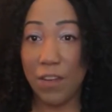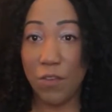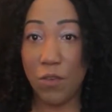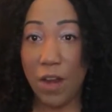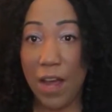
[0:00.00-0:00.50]
give
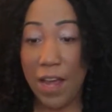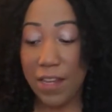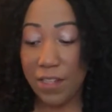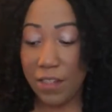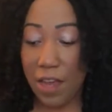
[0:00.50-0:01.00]
you
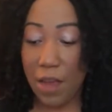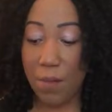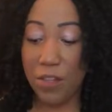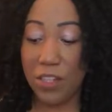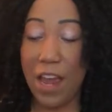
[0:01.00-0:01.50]
guys
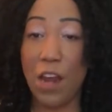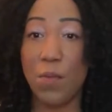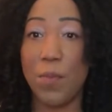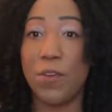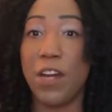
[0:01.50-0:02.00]
as to how to
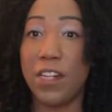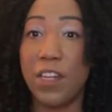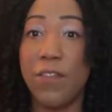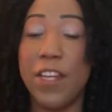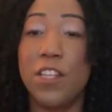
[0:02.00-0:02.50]
be
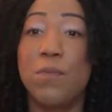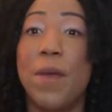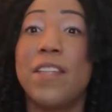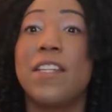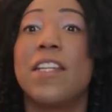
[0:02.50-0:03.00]
productive is
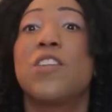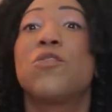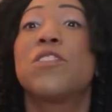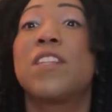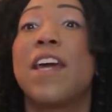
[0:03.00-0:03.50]
basically
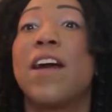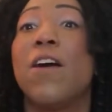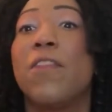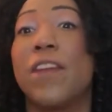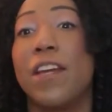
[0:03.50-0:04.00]
to stay
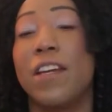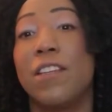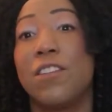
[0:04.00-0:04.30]
healthy.